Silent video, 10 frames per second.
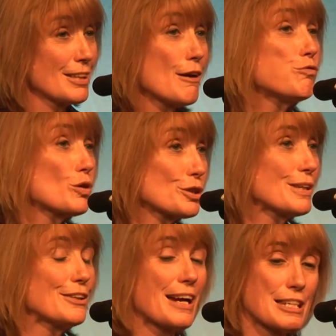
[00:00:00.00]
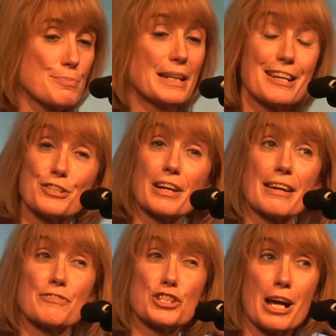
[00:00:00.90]
A fourth grader asked me yesterday
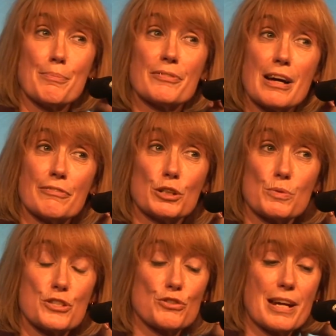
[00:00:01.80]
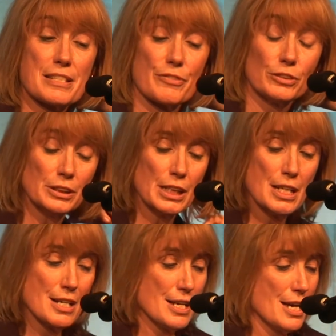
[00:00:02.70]
if the job of governor was stressful.
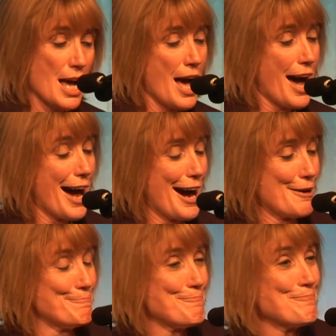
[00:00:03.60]
I